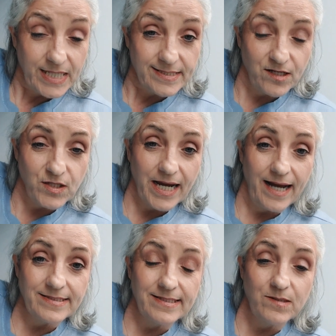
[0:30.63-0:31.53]
So the
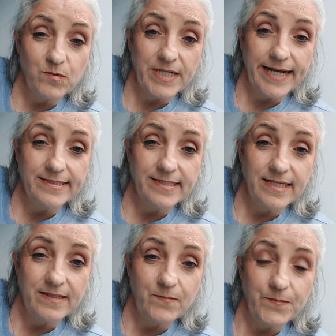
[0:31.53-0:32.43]
cat did a
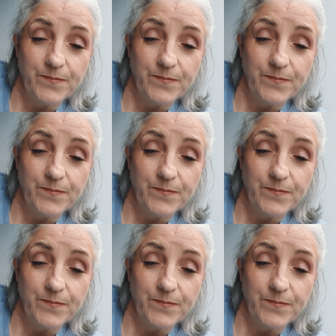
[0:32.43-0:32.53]
180,